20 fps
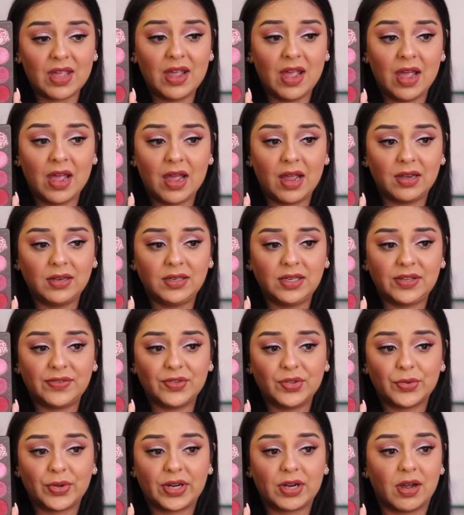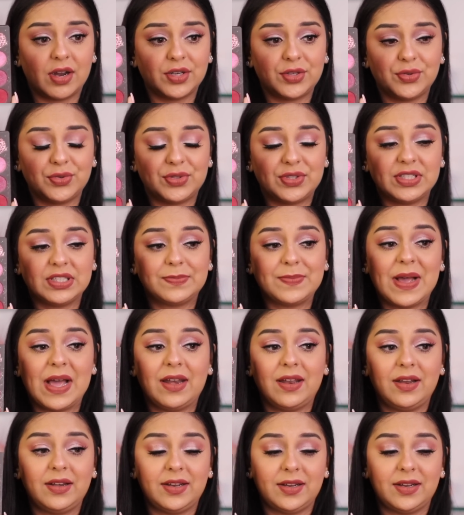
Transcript: And even though I can't use this palette,